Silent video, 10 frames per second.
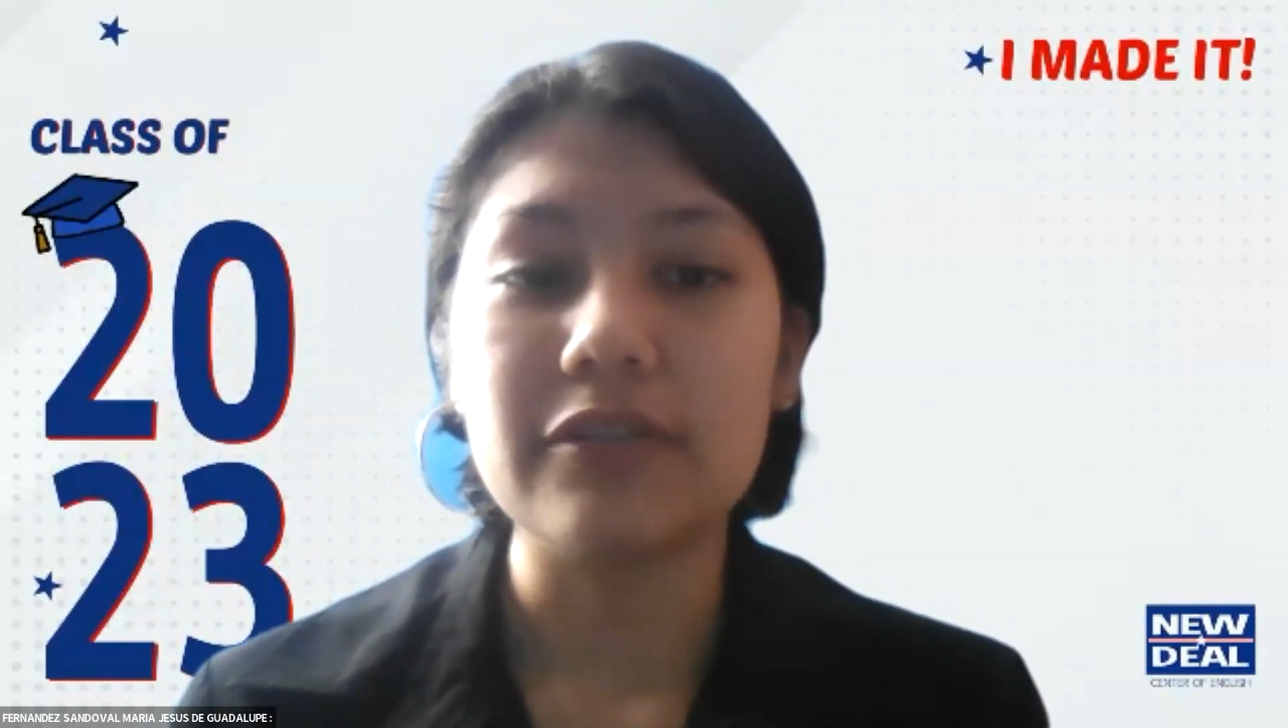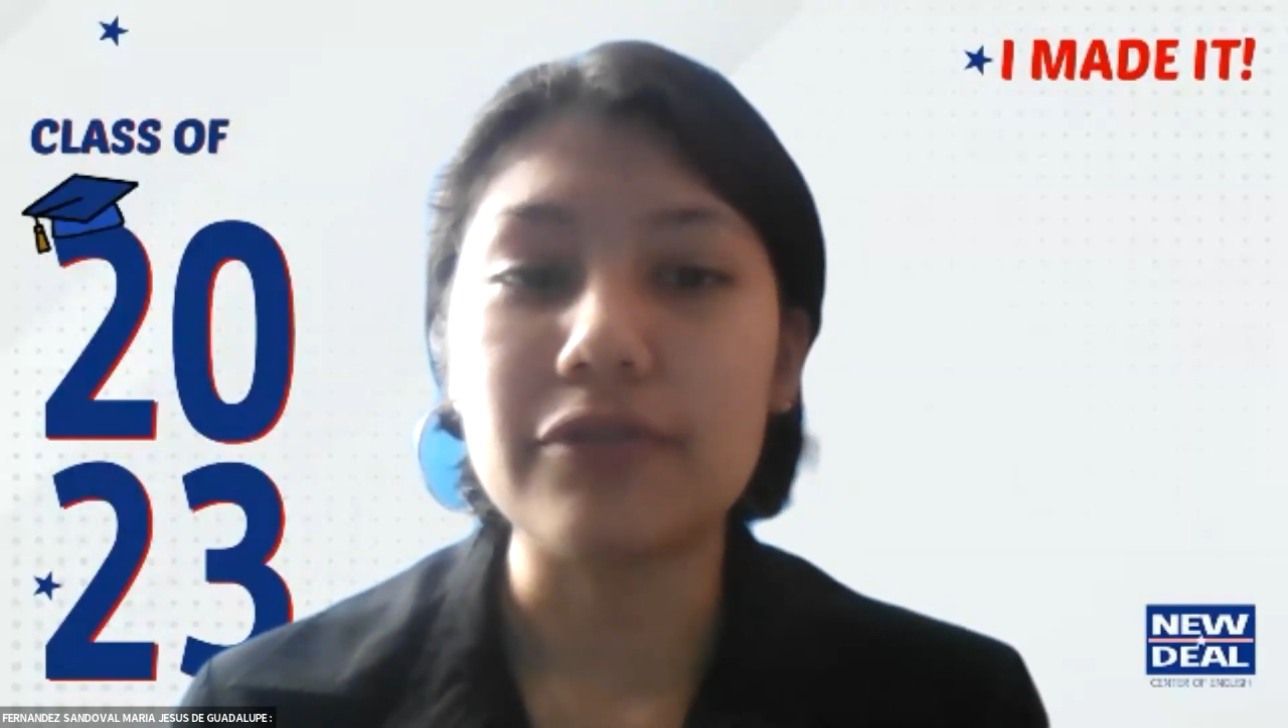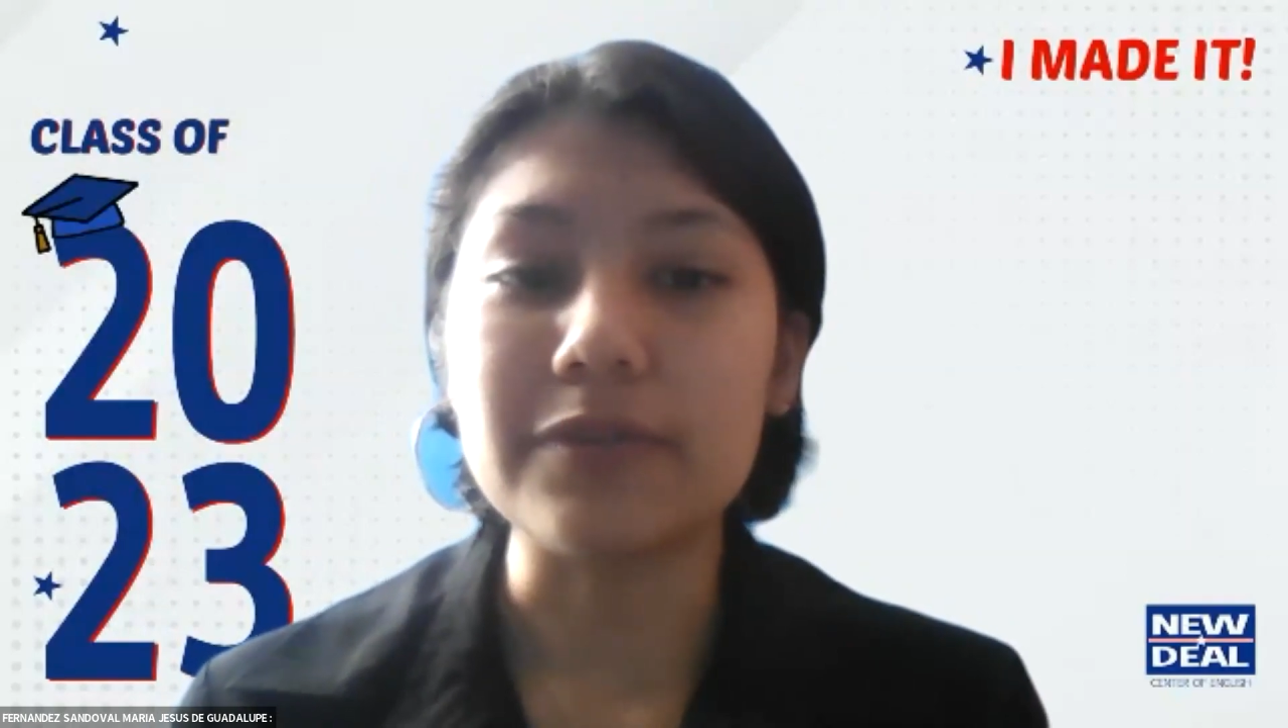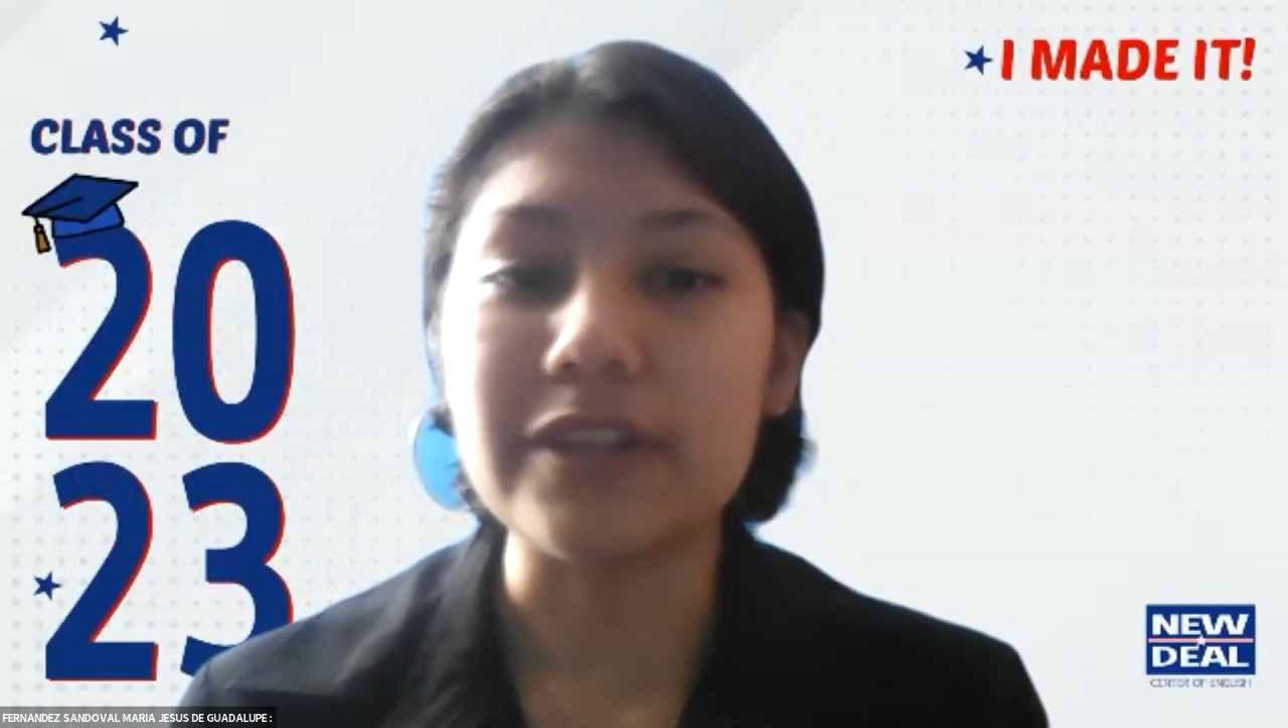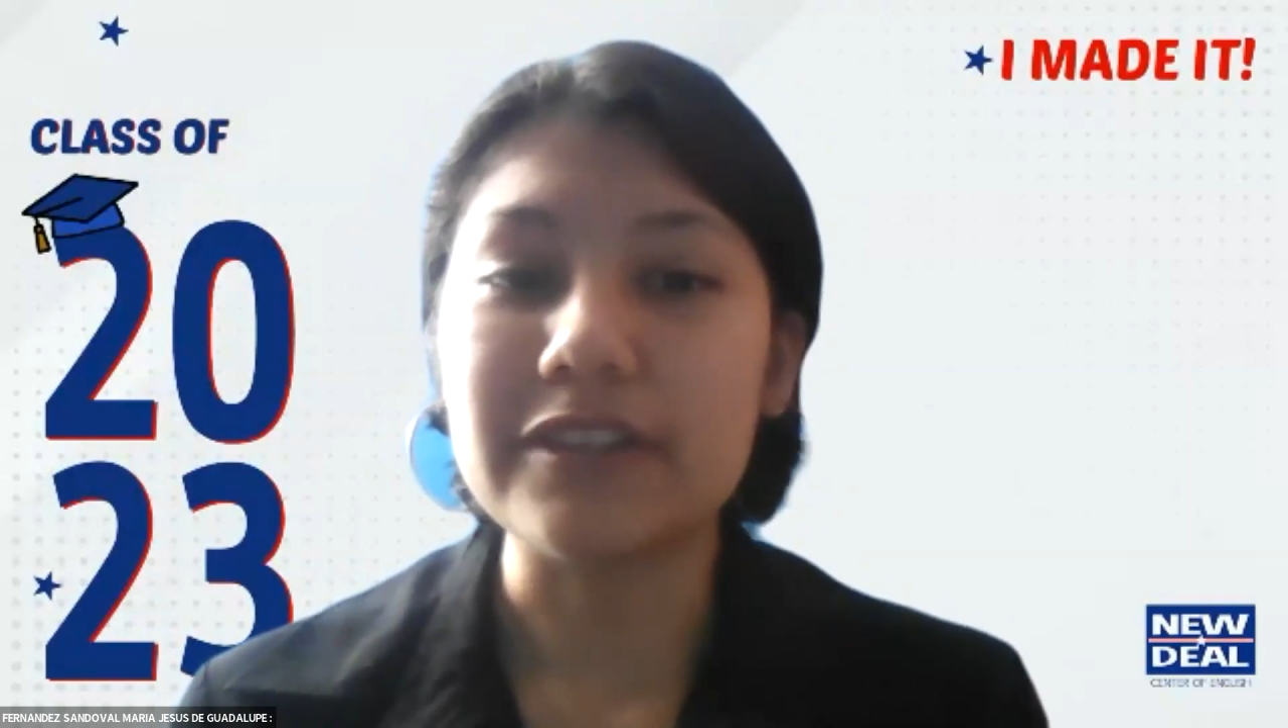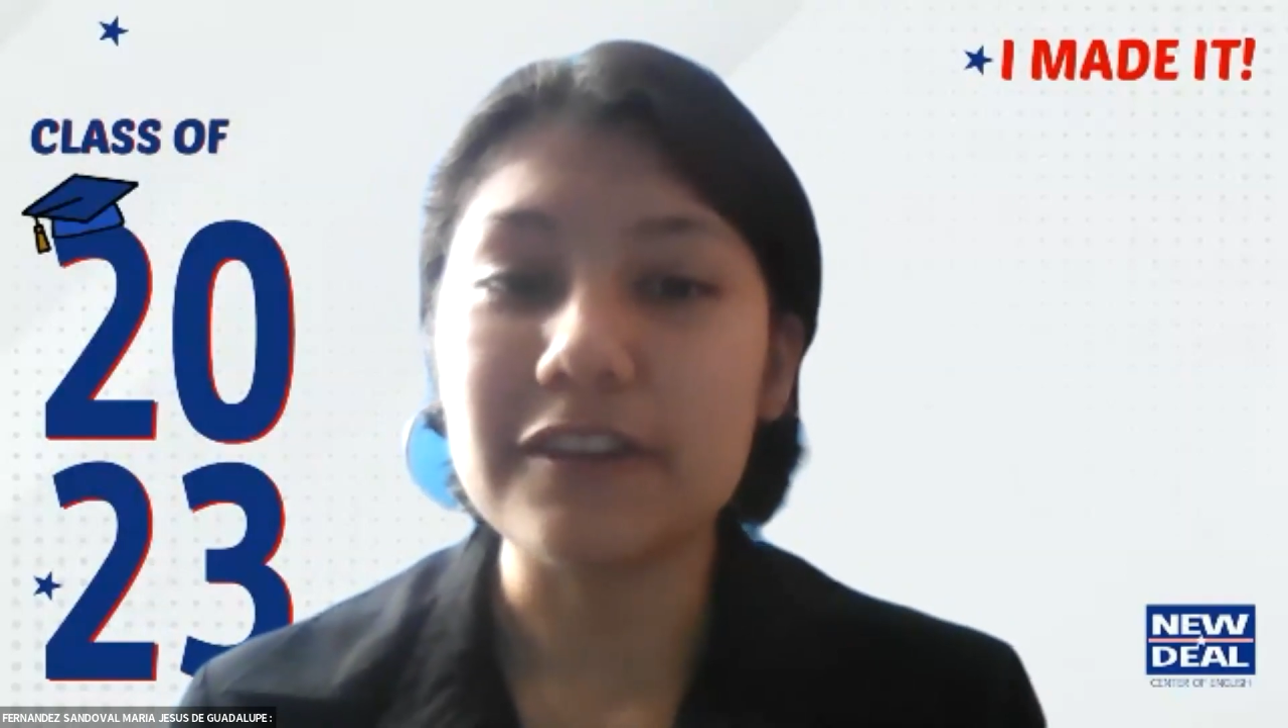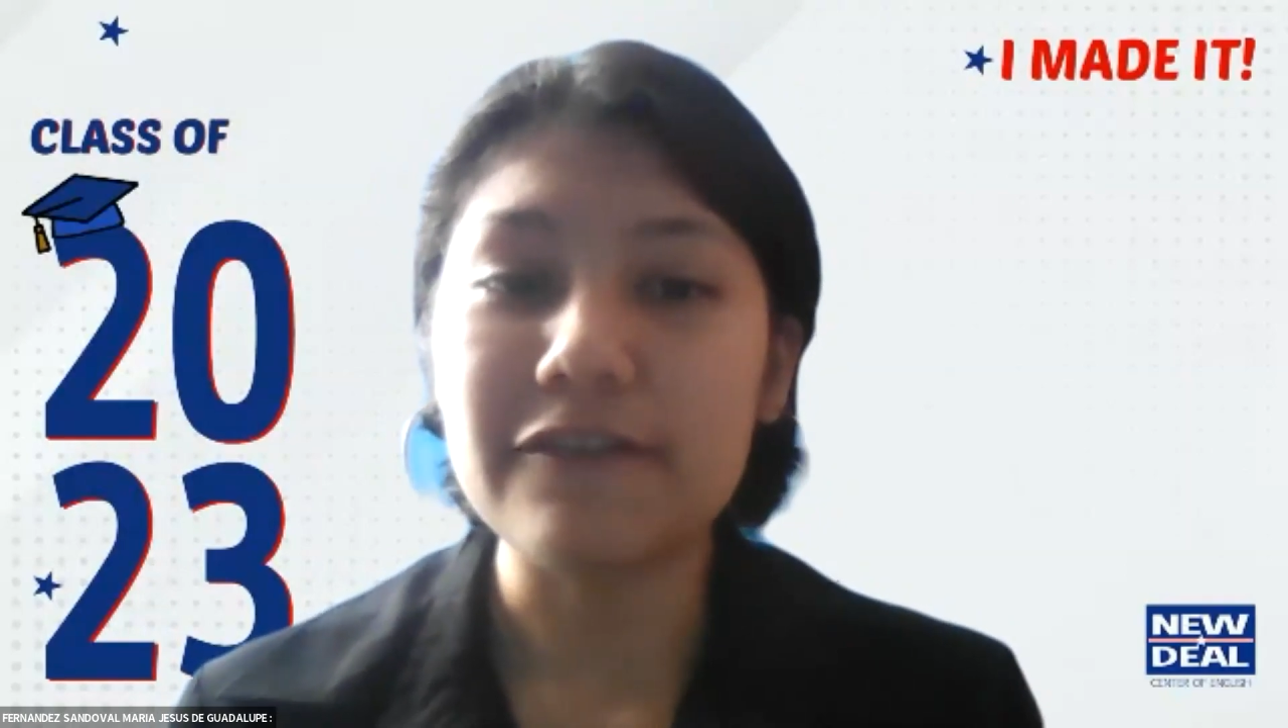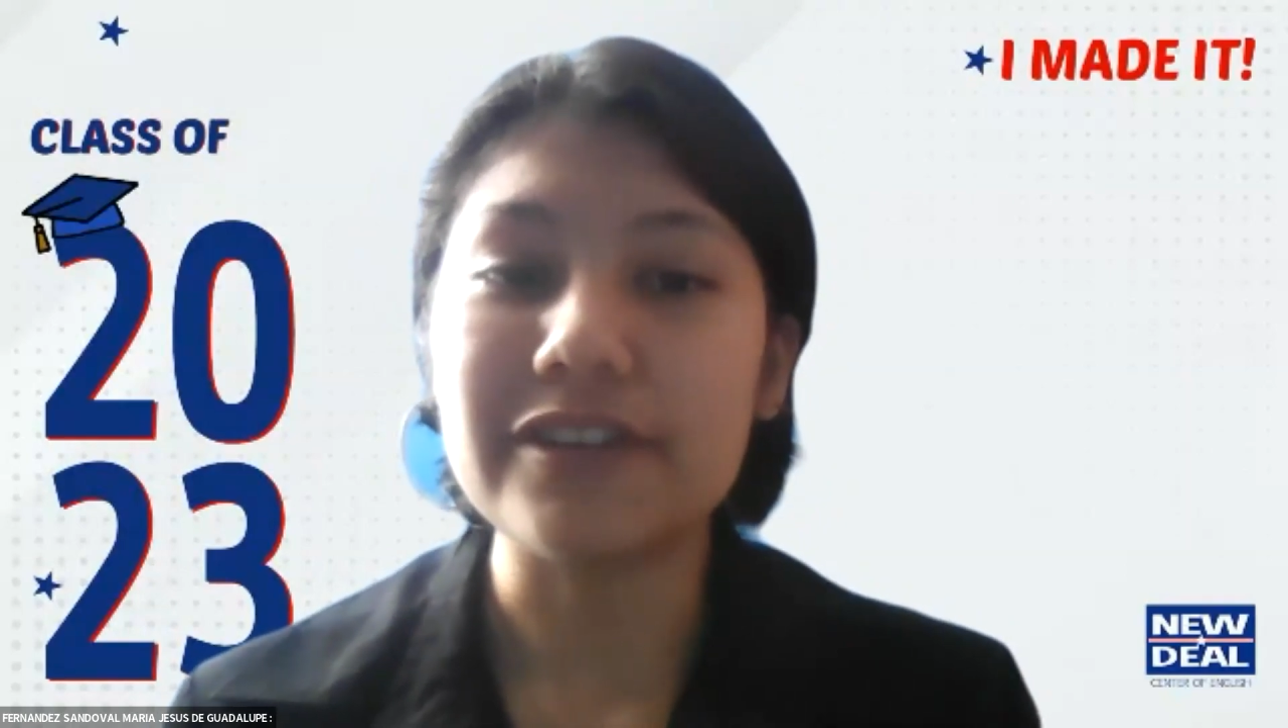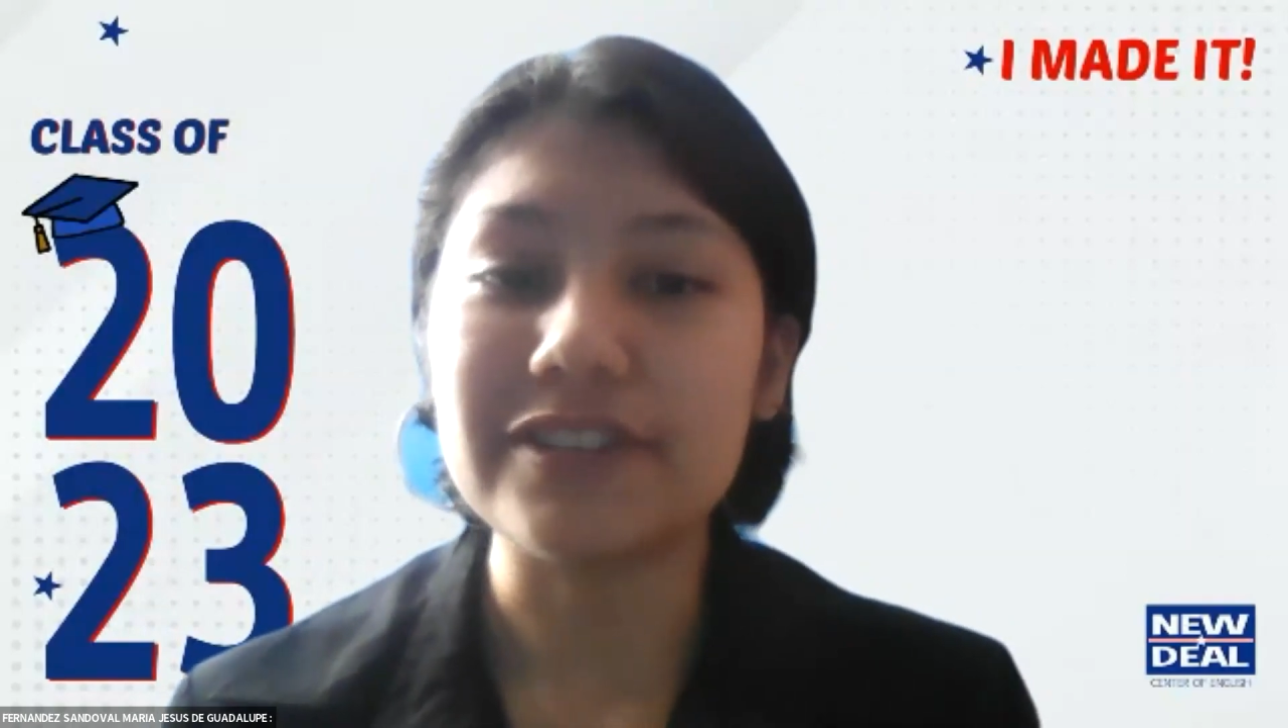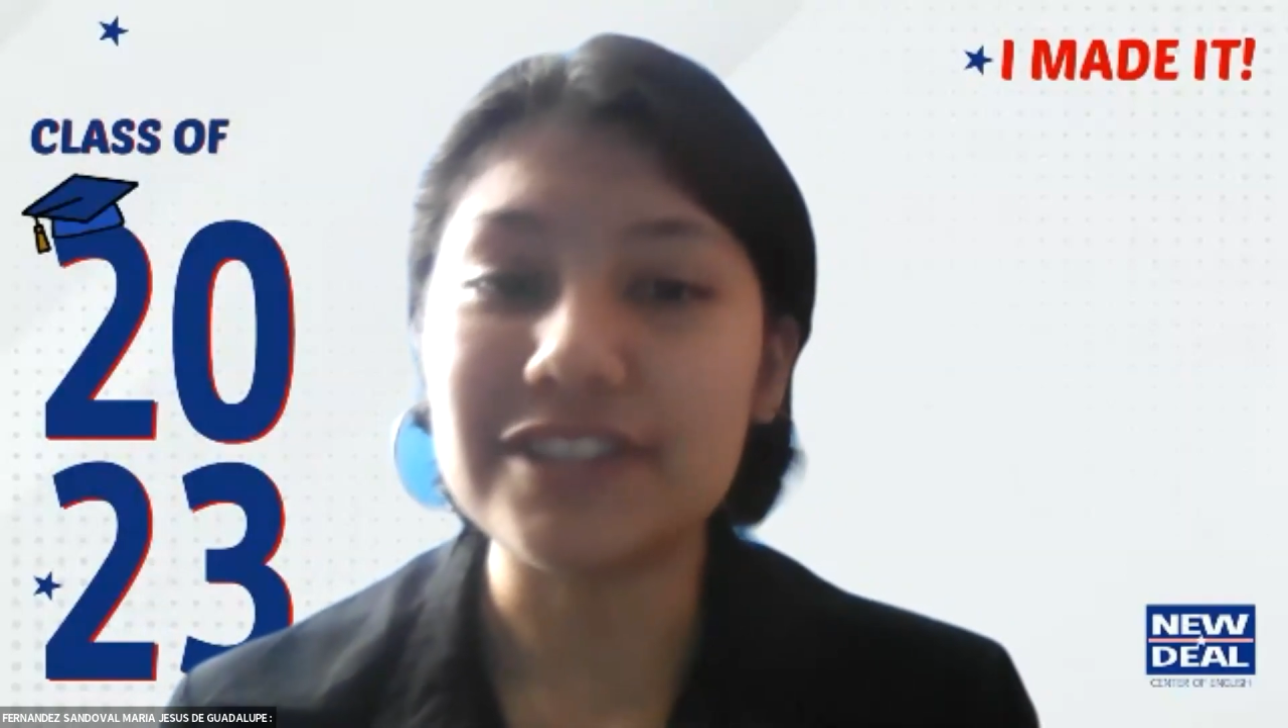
from the different